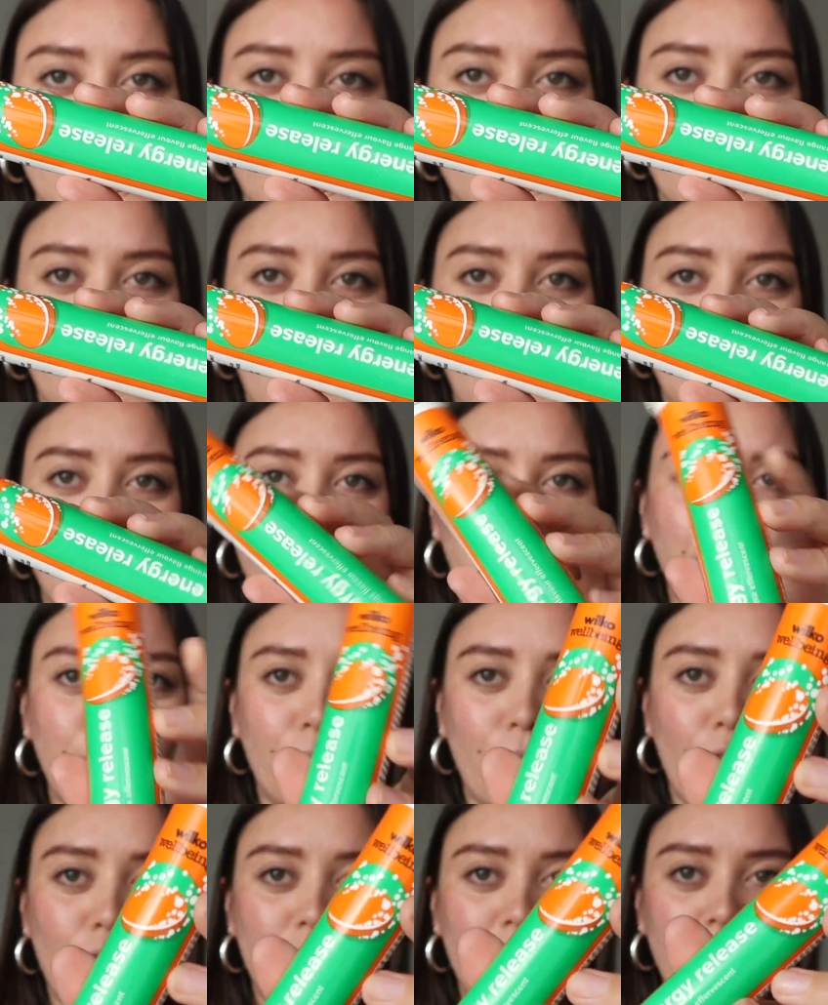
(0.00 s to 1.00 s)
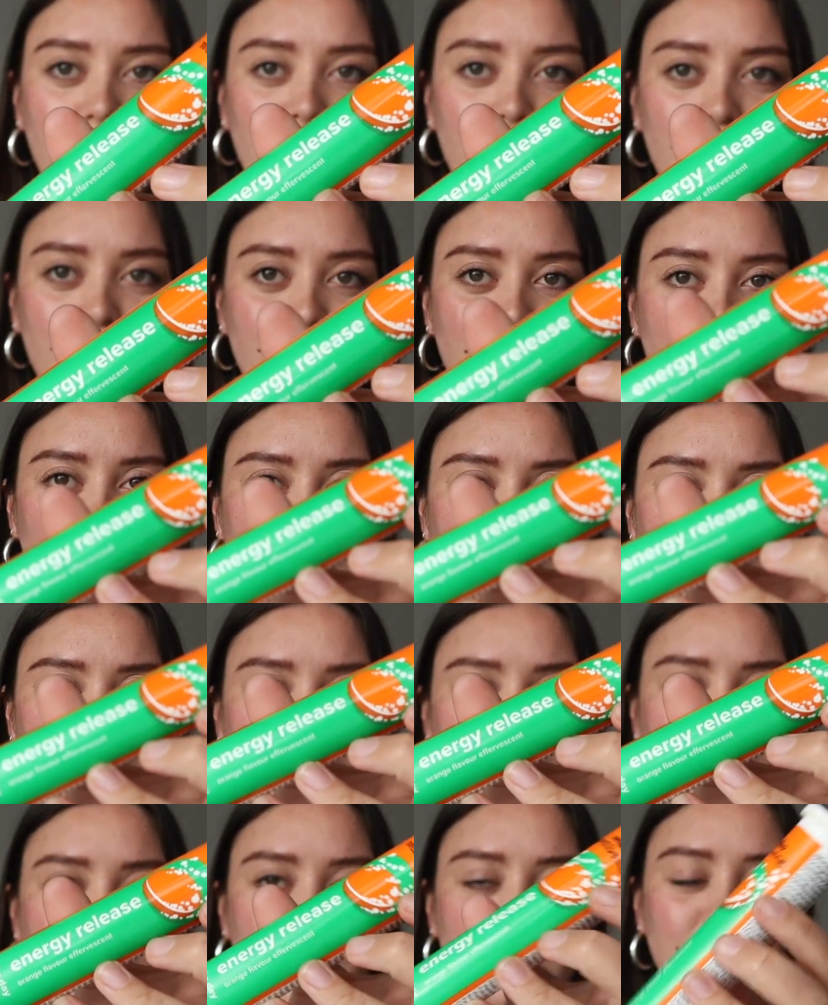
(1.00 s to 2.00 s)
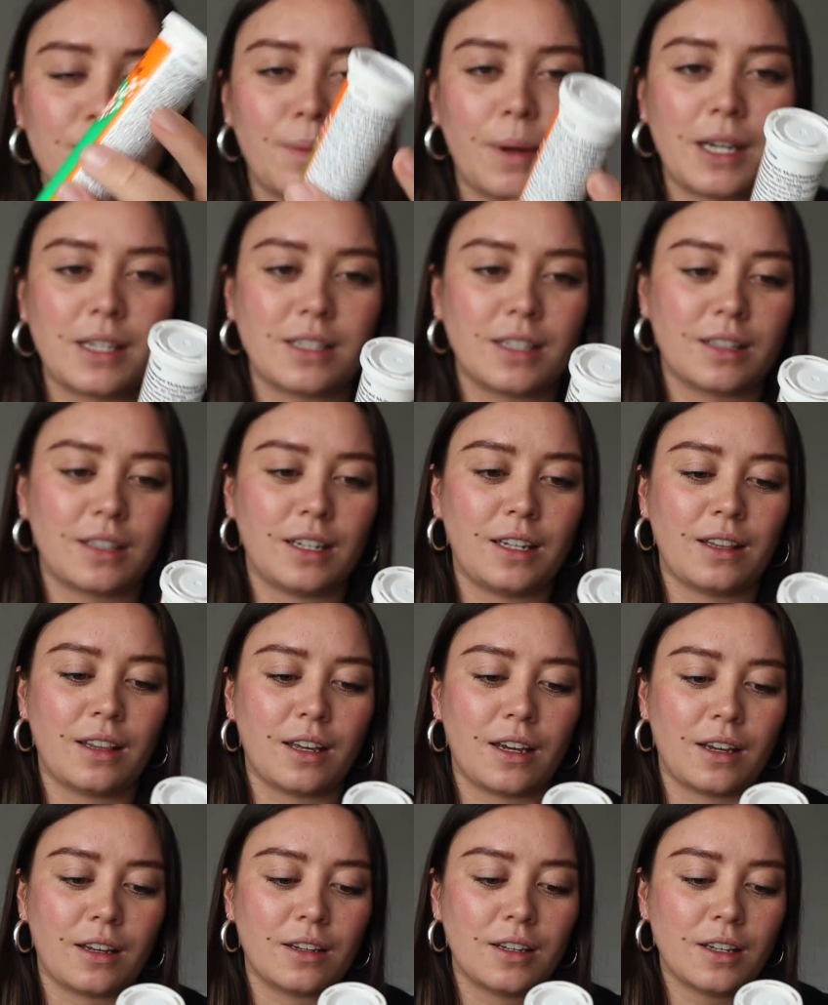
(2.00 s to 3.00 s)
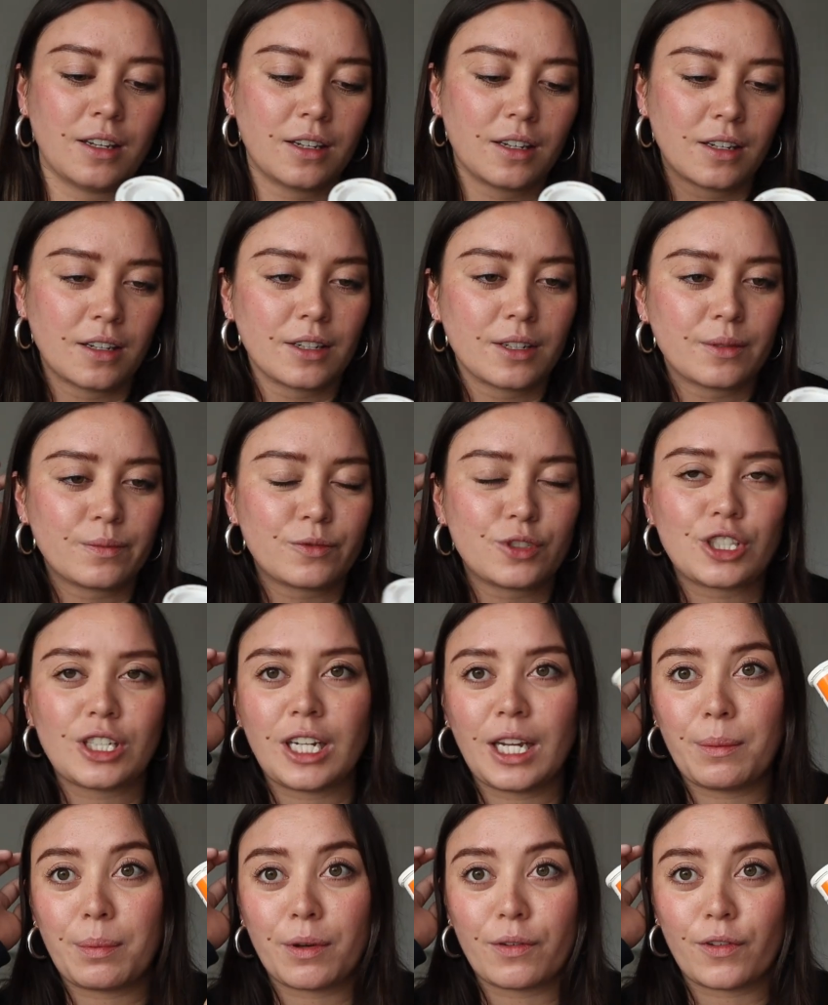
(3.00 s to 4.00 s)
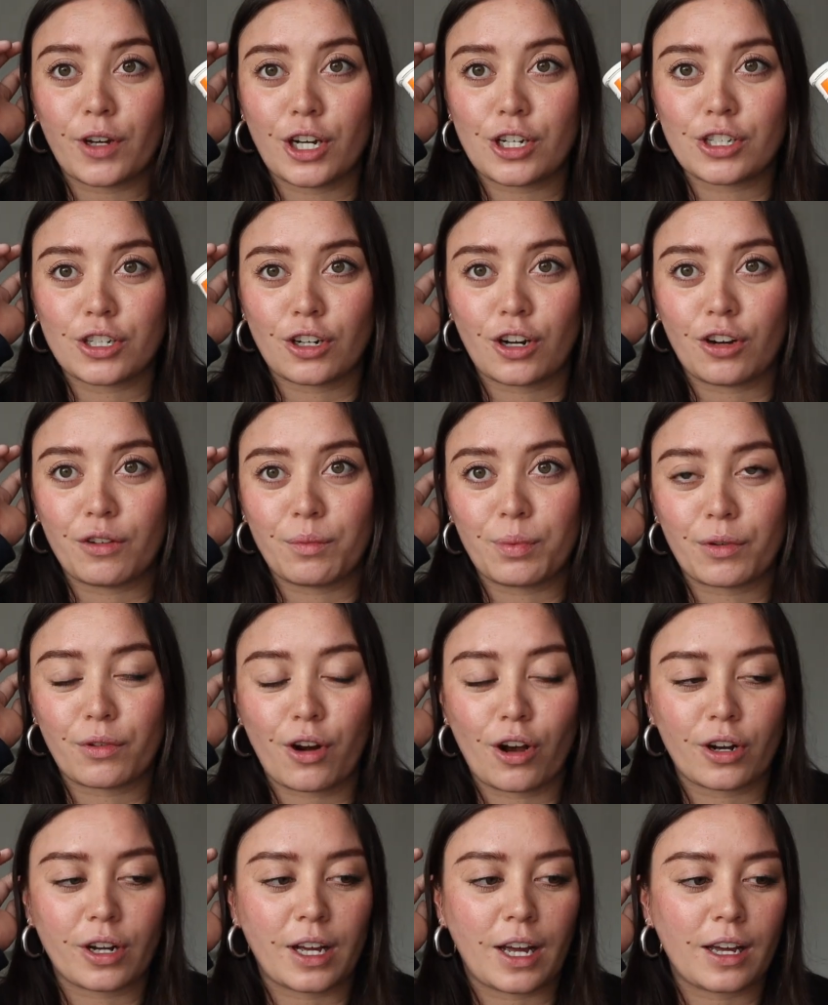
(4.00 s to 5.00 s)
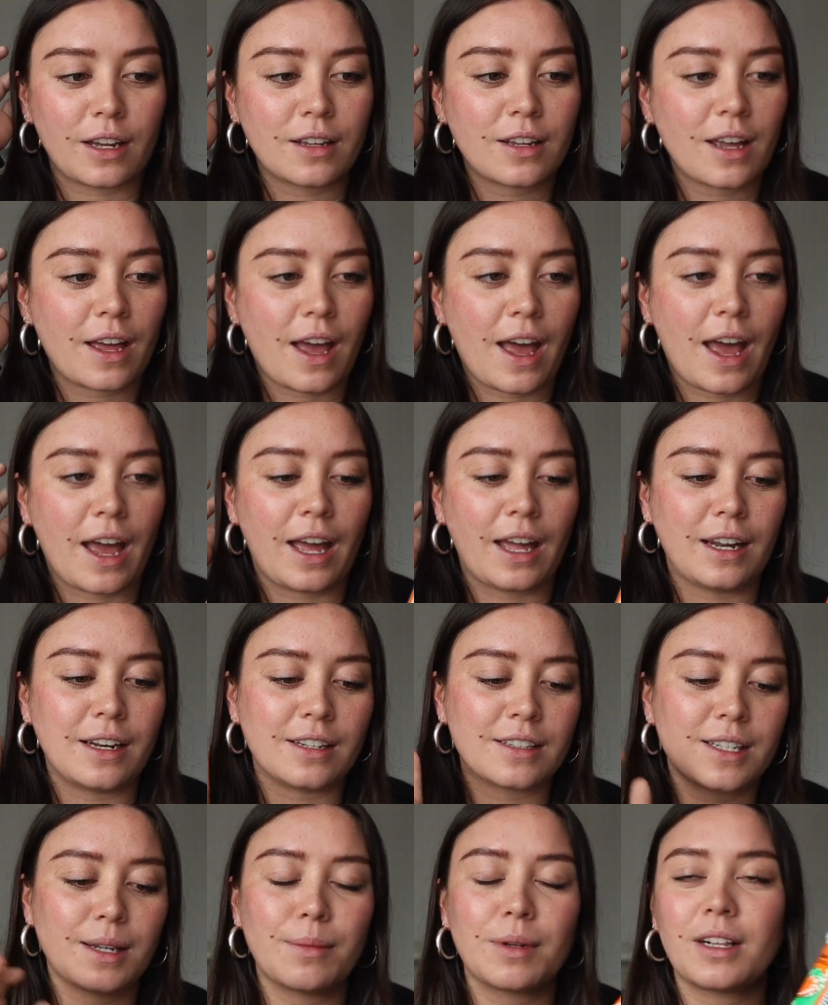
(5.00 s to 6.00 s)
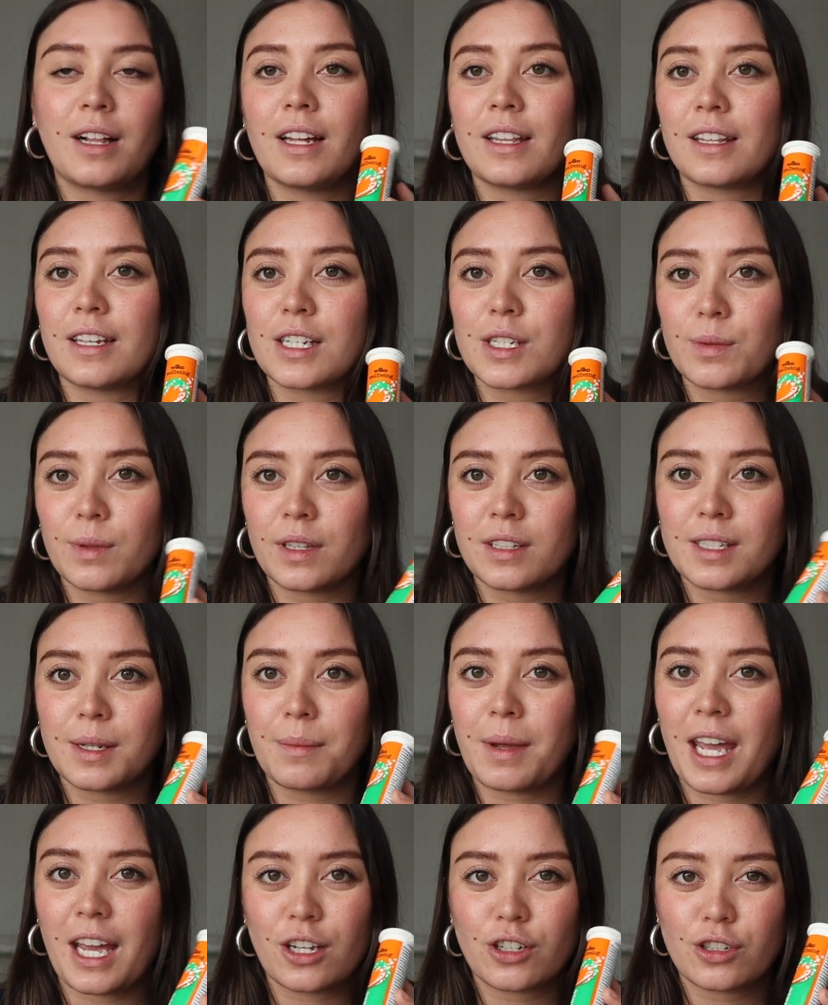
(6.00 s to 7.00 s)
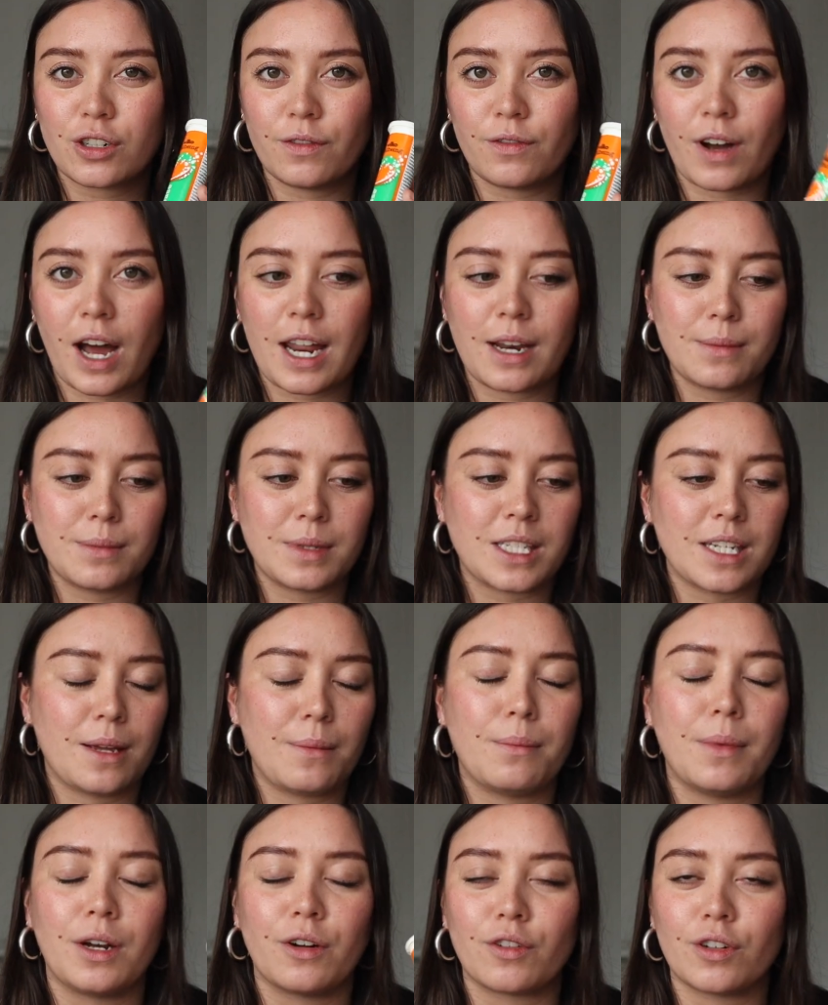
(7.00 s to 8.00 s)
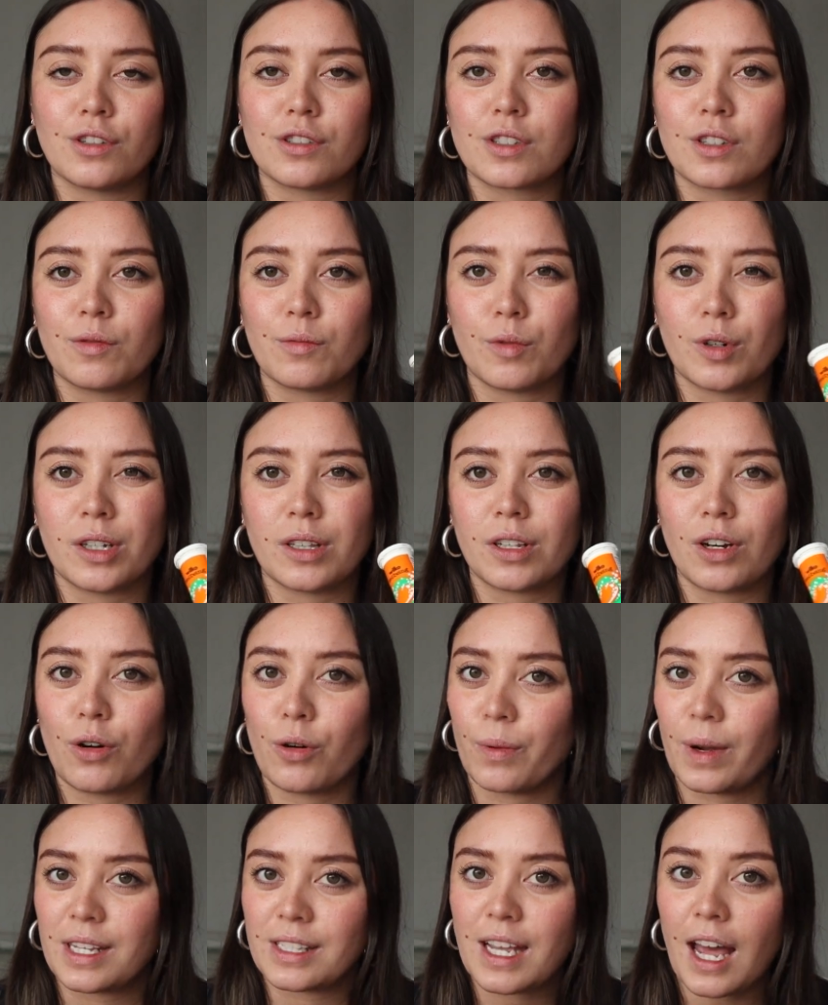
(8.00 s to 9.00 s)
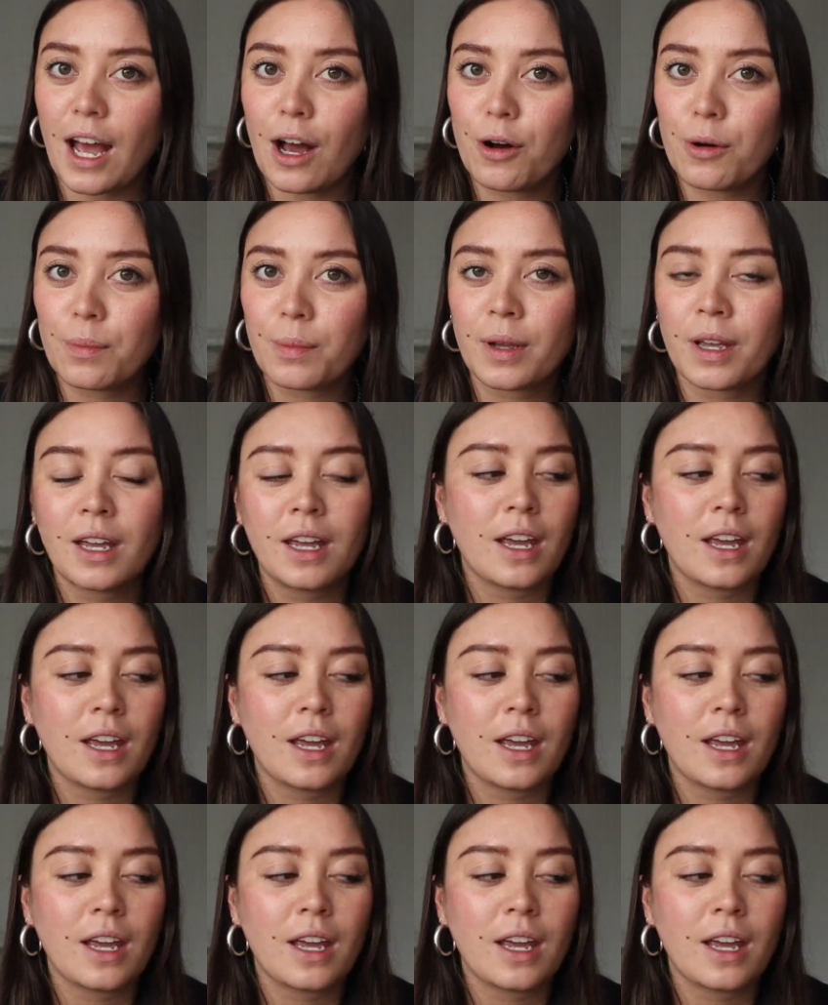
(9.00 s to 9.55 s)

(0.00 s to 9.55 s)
fake Barocca things, basically the cheaper version of Barocca, and something like this with some extra vitamins and minerals will always help.